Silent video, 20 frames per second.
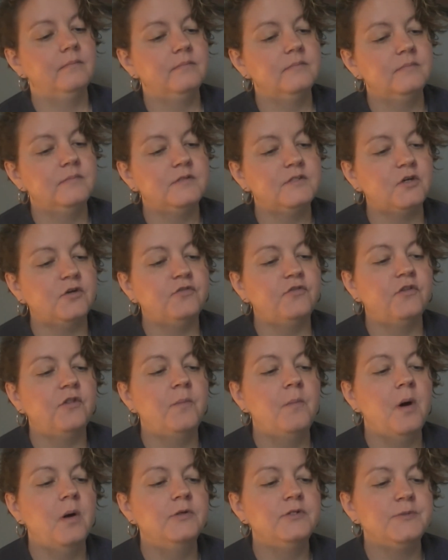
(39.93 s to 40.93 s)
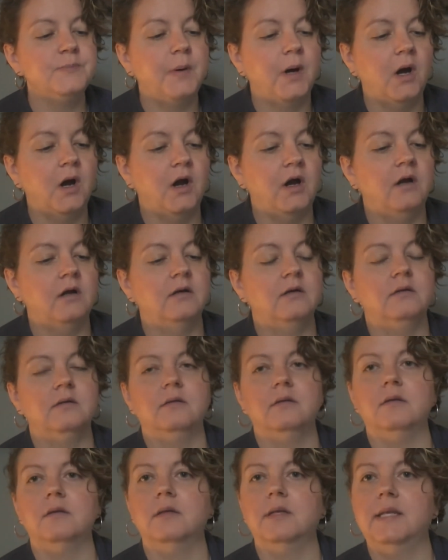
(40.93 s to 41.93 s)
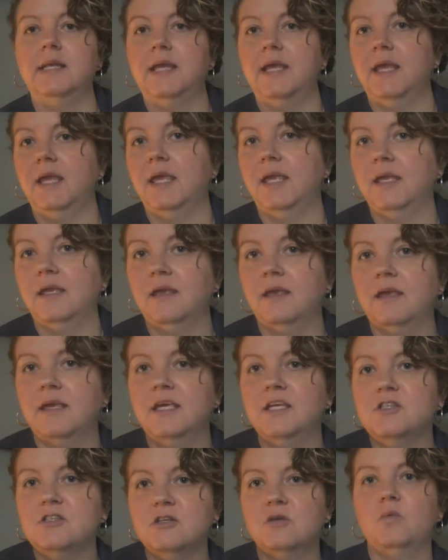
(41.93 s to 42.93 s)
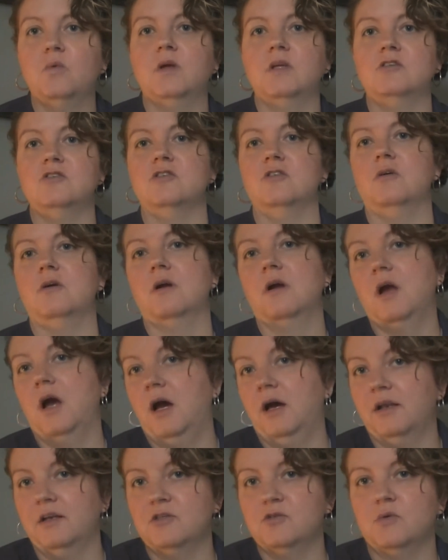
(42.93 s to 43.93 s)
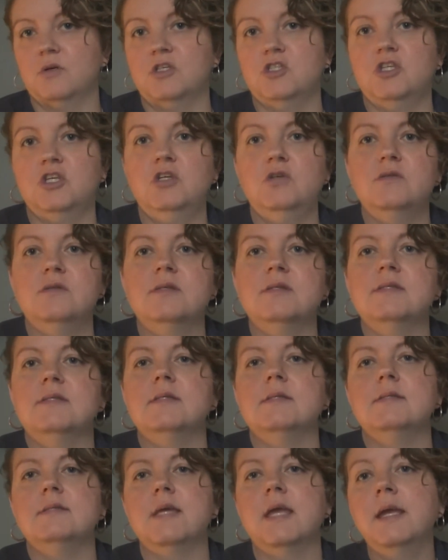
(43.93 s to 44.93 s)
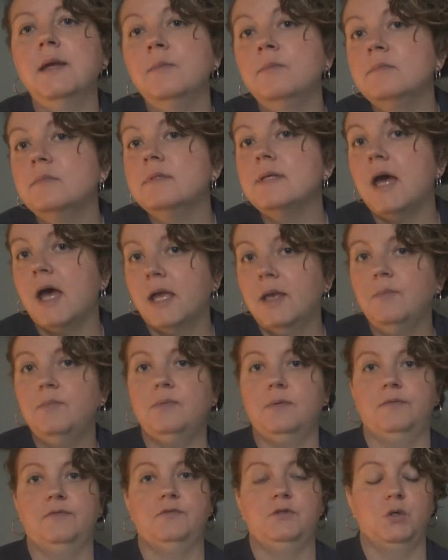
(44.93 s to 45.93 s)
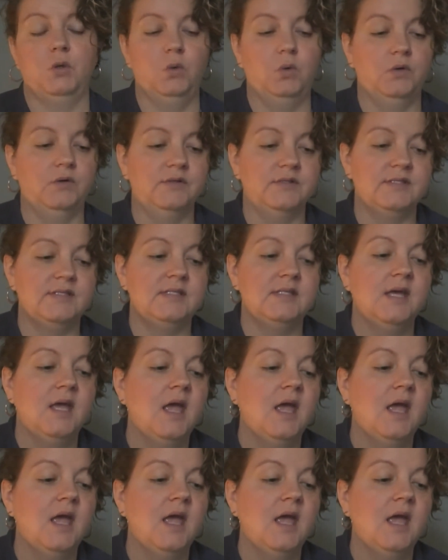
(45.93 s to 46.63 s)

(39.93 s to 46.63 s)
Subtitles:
So for the most part, a kitchen witch or a cottage witch uses the same type of tools